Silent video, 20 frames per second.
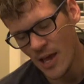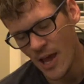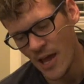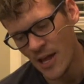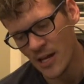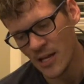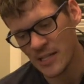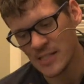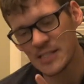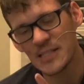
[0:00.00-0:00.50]

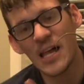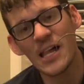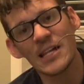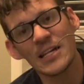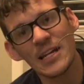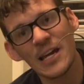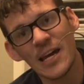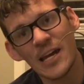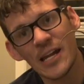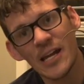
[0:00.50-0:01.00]
and
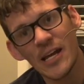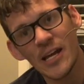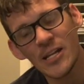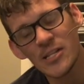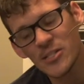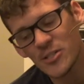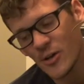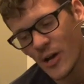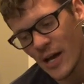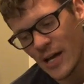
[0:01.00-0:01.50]

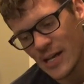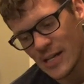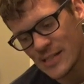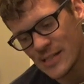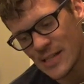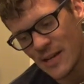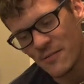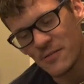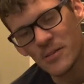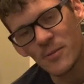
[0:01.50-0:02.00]
consolidated so I
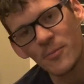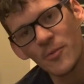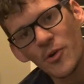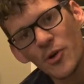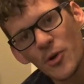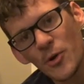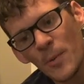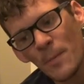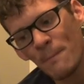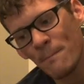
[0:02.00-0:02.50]
can save some
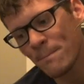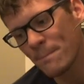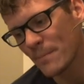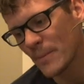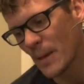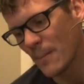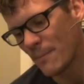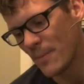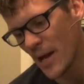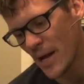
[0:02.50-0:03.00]
room.
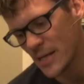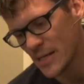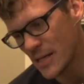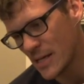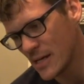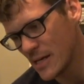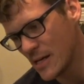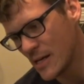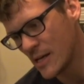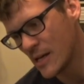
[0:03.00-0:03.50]
But
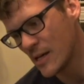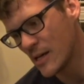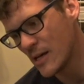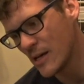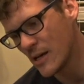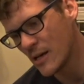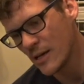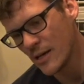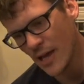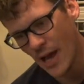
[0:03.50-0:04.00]

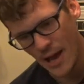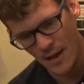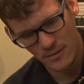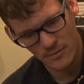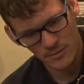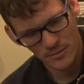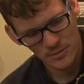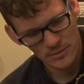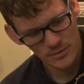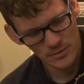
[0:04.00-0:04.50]
yeah.
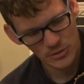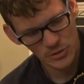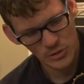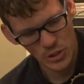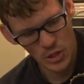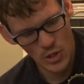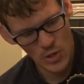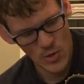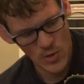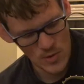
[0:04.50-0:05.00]

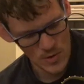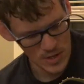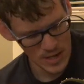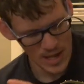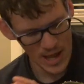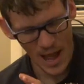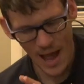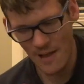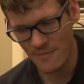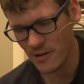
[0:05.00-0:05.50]
So
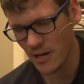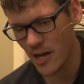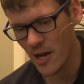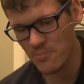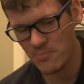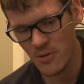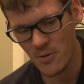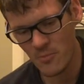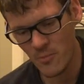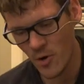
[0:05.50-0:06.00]
I have a
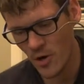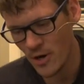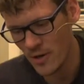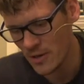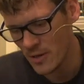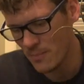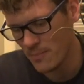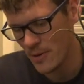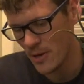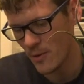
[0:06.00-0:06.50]
couple more
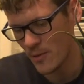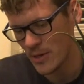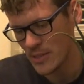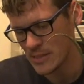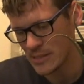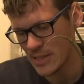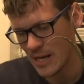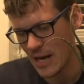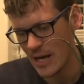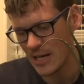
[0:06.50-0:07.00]
of the big
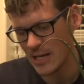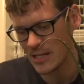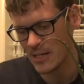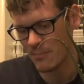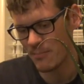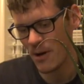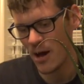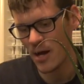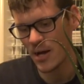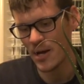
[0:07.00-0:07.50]
ones that I need
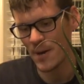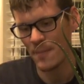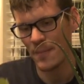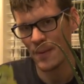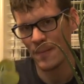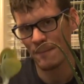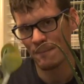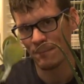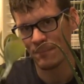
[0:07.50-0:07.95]
to pot up.